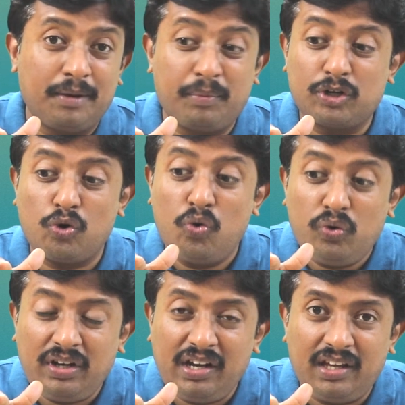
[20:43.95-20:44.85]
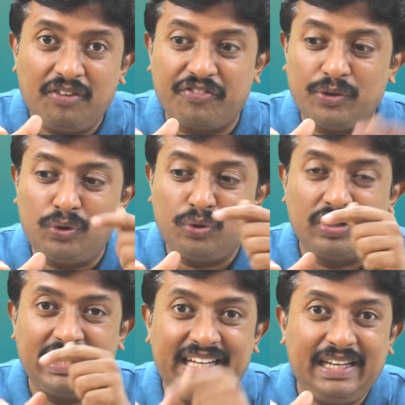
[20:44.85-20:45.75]
But only if you
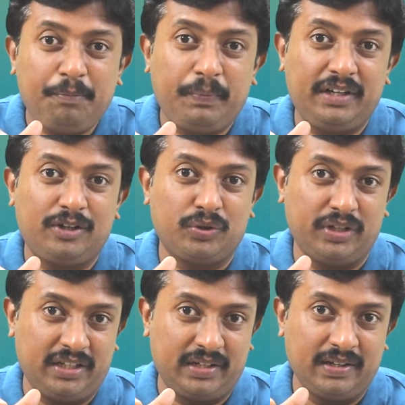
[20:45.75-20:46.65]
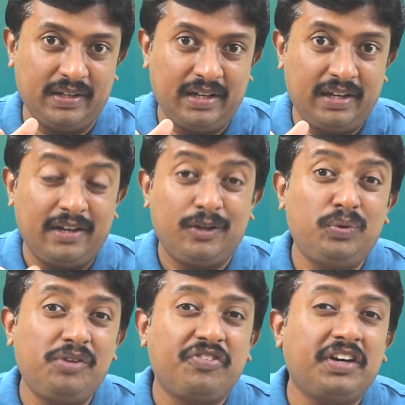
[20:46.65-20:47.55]
look deep into it, you
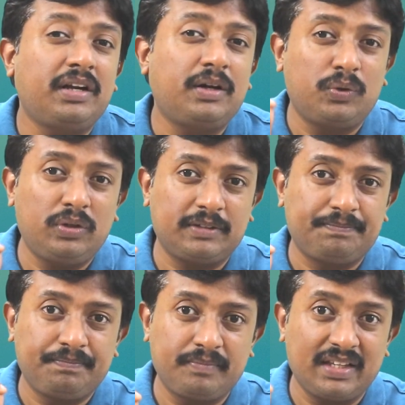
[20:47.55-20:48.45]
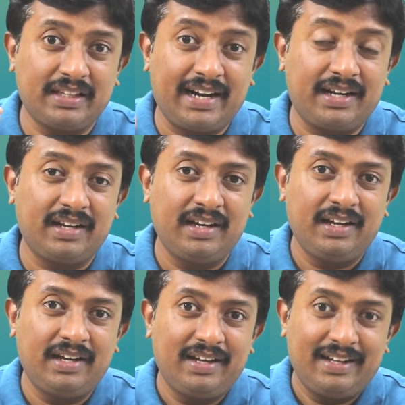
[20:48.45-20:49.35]
will figure out that
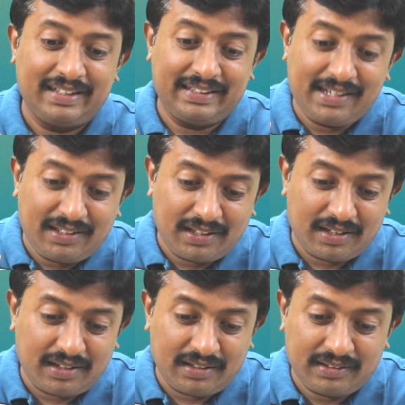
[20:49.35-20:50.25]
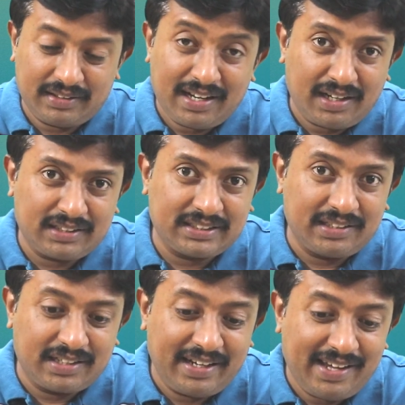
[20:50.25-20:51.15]
there are
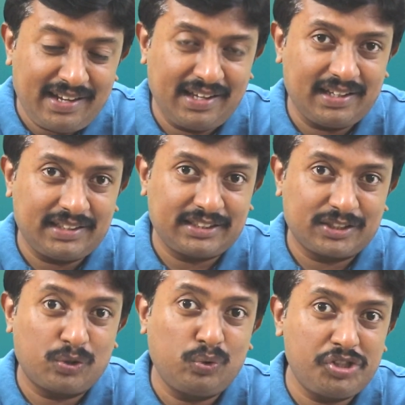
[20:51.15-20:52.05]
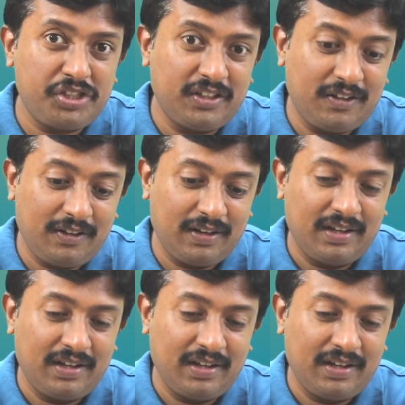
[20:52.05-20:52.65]
certain areas crucial